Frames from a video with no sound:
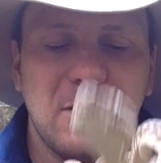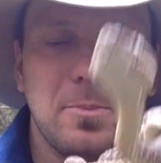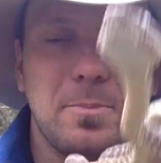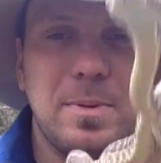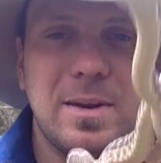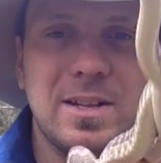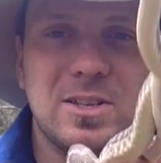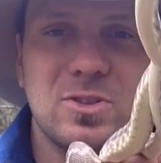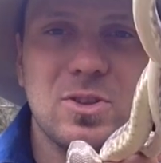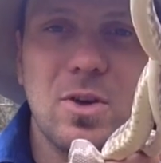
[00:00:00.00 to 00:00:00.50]

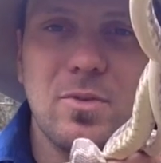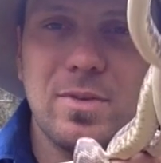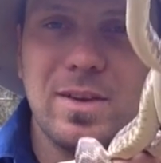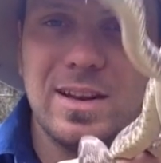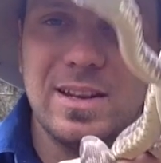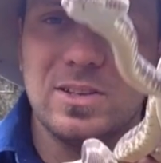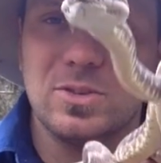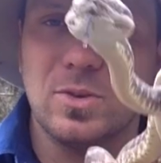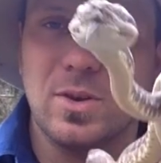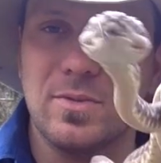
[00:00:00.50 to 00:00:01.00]
But it's not
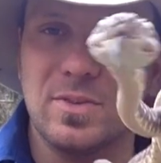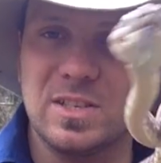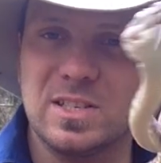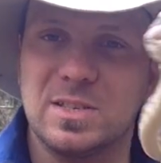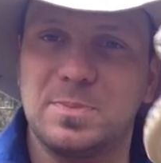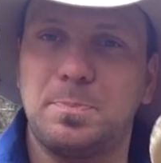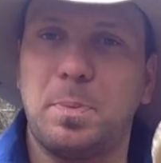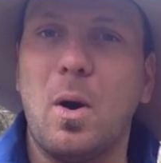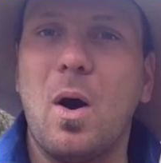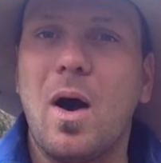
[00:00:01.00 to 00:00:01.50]
really sort of a
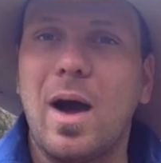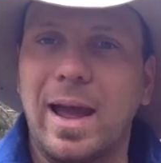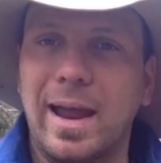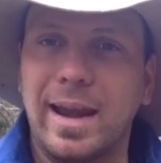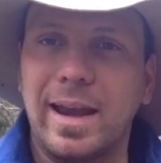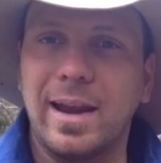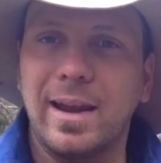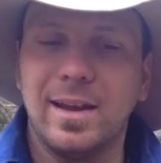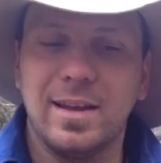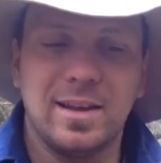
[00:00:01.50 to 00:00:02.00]
spine.
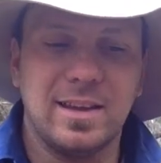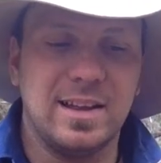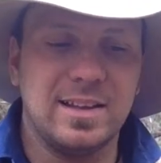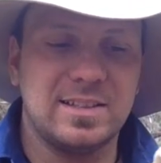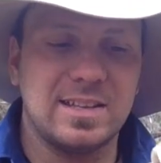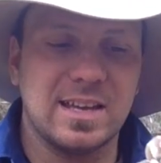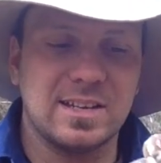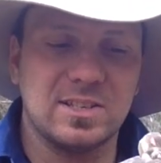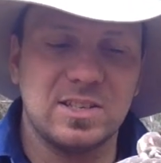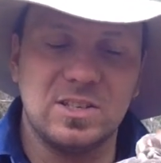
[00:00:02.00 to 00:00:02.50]

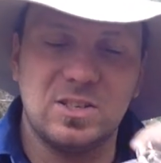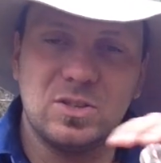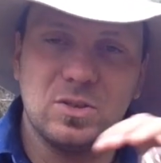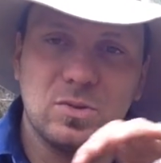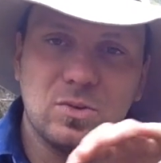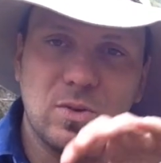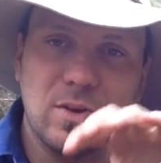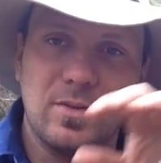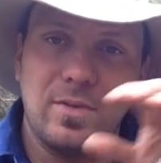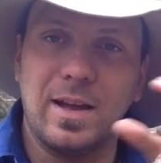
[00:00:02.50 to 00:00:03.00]
It's actually
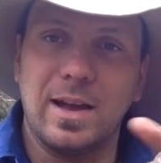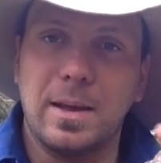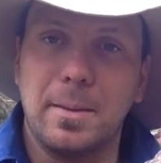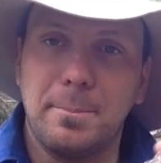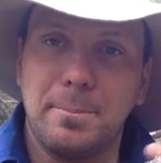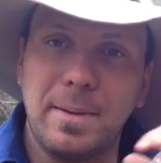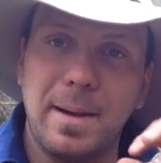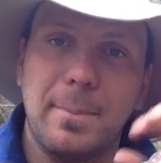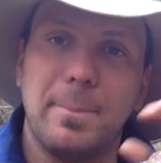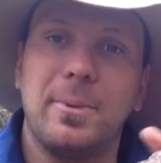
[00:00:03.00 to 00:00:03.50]
just sort of like a
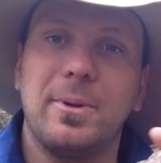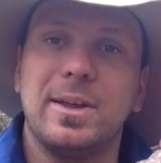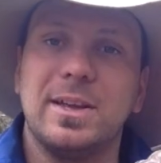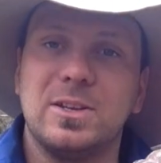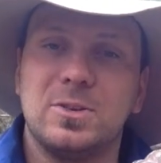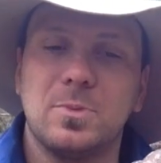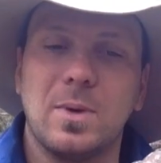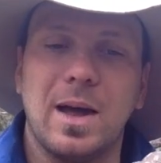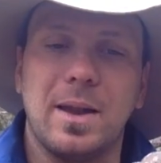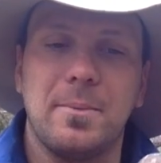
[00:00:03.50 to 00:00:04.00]
bump on
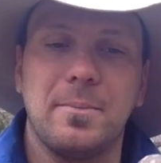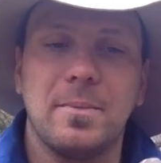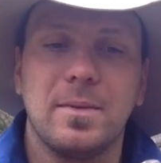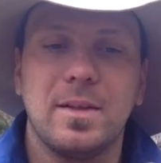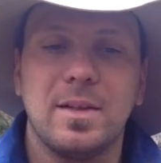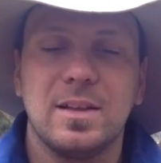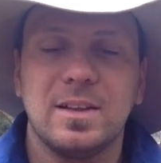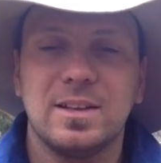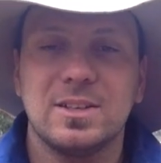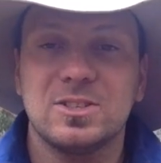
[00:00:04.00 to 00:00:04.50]
each one.
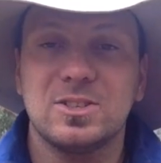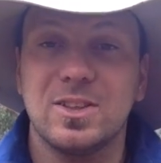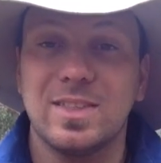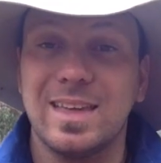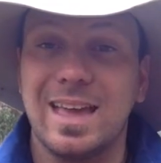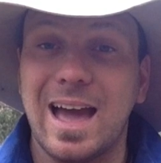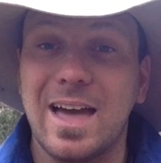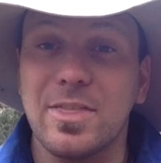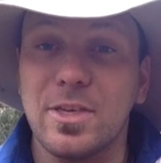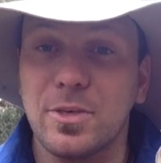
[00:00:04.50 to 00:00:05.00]
So
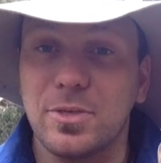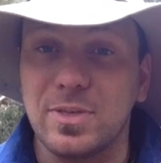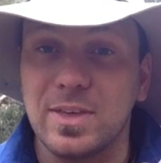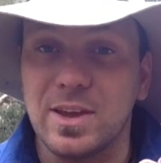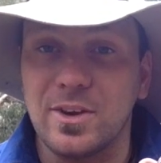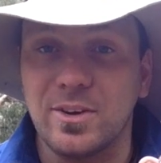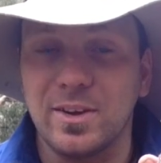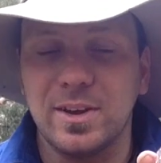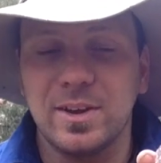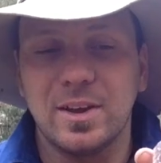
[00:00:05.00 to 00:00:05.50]
the other
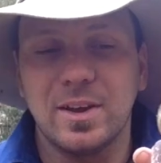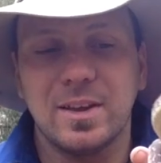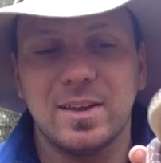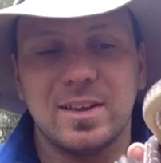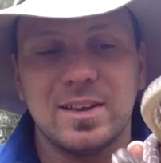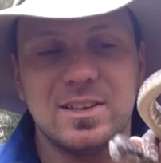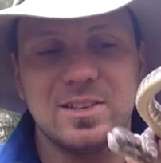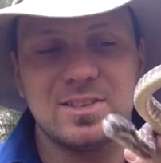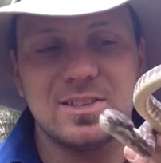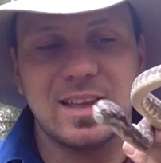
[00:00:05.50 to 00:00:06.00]
theory
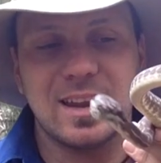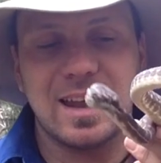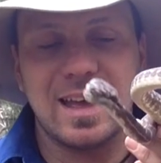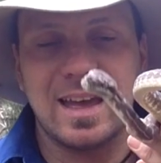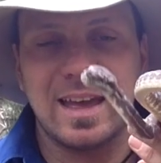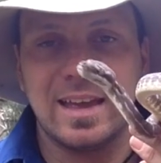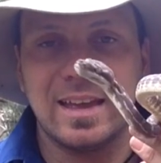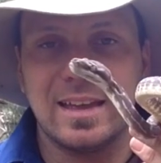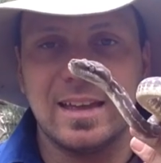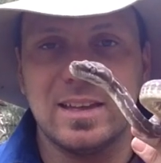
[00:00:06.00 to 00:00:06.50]
is
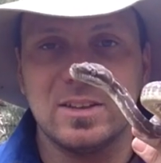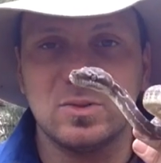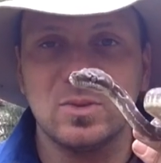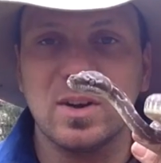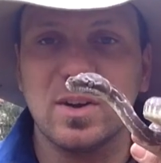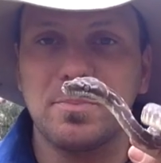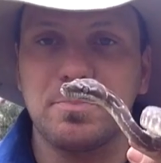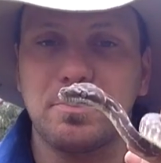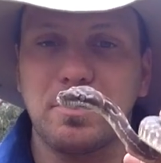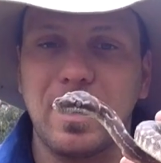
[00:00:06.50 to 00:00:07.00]
that it
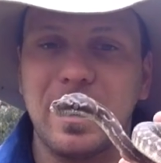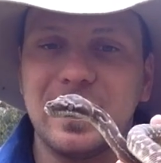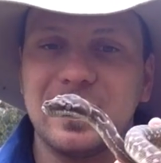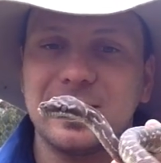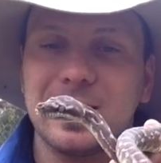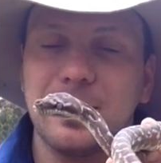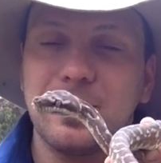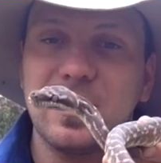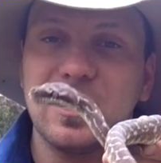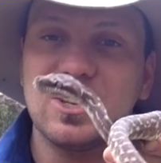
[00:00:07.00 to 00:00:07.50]
sort of
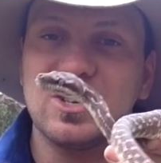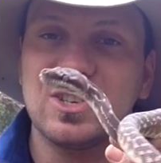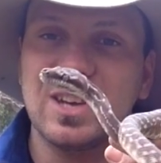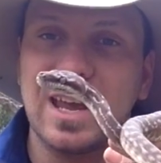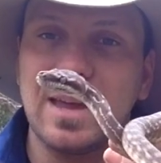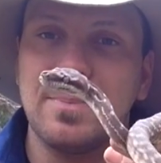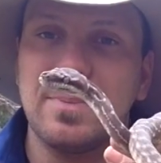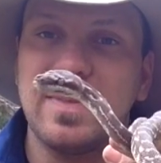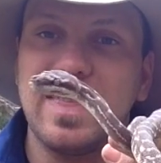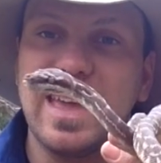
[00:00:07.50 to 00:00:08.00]
breaks up their
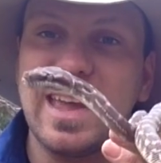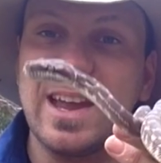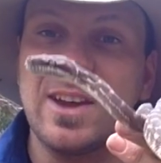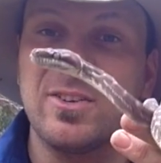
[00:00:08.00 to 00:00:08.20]
shape and their